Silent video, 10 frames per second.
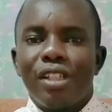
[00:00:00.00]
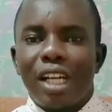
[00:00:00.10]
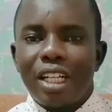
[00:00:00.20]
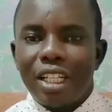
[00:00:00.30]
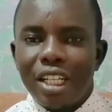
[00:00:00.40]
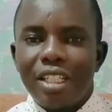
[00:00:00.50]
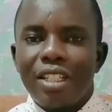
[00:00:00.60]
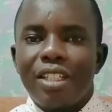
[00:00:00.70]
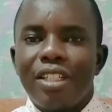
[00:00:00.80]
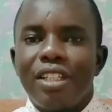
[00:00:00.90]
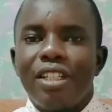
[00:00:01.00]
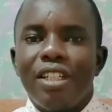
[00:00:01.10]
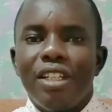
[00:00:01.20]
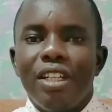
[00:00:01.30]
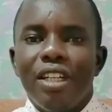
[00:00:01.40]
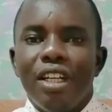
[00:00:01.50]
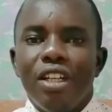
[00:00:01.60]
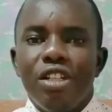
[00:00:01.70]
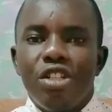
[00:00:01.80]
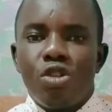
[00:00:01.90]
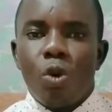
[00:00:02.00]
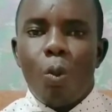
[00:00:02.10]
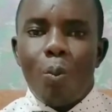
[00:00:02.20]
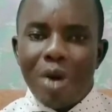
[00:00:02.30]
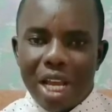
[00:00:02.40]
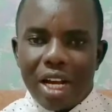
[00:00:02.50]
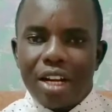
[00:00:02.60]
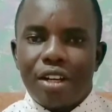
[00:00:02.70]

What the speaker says: candidates to pick